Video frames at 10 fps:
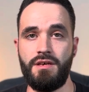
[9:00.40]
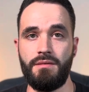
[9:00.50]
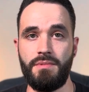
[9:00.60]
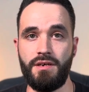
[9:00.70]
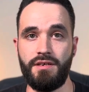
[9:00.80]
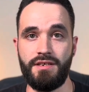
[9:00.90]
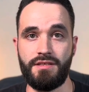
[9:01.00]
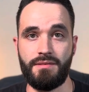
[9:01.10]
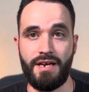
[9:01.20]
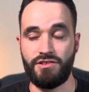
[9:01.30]
but
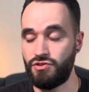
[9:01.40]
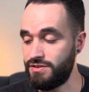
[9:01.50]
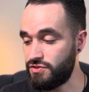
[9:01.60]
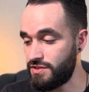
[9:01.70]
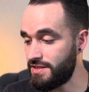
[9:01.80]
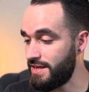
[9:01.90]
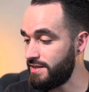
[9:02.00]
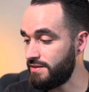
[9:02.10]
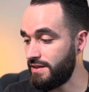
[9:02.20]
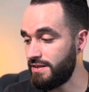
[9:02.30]
it's actually just
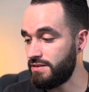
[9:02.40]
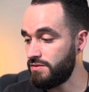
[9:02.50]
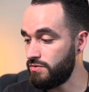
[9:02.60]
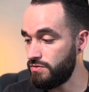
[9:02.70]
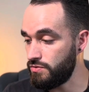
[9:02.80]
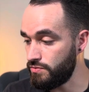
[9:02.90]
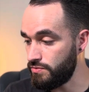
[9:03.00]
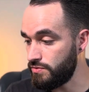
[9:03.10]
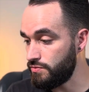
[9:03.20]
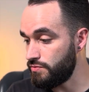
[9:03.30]
saying like
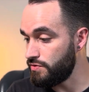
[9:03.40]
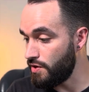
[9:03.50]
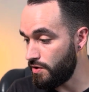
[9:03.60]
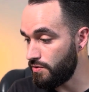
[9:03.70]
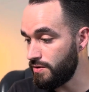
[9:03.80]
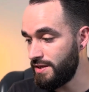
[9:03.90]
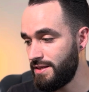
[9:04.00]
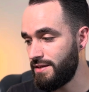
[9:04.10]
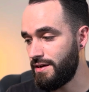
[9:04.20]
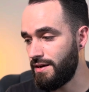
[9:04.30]
you know
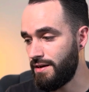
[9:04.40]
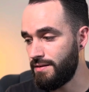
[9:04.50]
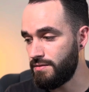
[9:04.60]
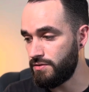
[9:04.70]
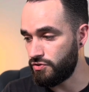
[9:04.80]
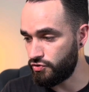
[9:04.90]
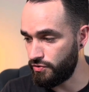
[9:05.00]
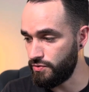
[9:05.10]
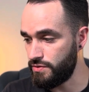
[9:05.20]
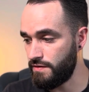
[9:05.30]
the
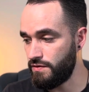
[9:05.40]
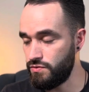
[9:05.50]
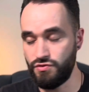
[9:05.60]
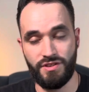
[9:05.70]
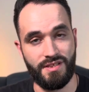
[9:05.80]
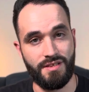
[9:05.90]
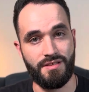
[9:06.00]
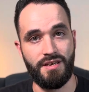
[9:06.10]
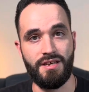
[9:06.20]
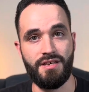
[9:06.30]
truth of who
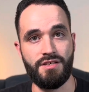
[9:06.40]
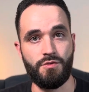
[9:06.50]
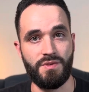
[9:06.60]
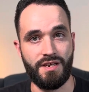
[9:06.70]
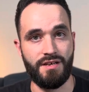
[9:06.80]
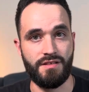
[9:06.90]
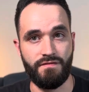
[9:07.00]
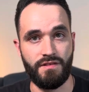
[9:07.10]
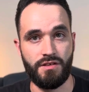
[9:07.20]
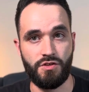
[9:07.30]
Jesus is because
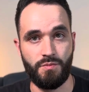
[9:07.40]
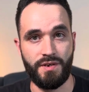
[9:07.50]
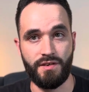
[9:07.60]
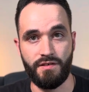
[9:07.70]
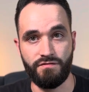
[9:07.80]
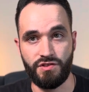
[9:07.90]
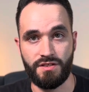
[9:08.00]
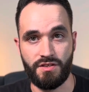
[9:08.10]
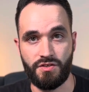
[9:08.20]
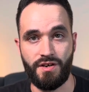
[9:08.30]
of the Spirit of
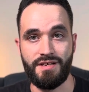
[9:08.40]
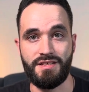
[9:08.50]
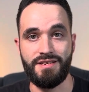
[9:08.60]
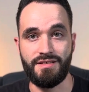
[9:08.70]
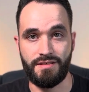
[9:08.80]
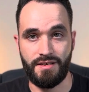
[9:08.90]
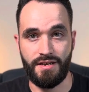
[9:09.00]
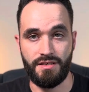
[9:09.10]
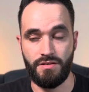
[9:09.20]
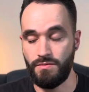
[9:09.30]
Jesus Christ inside
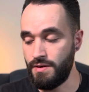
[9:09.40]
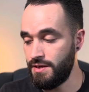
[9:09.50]
of you.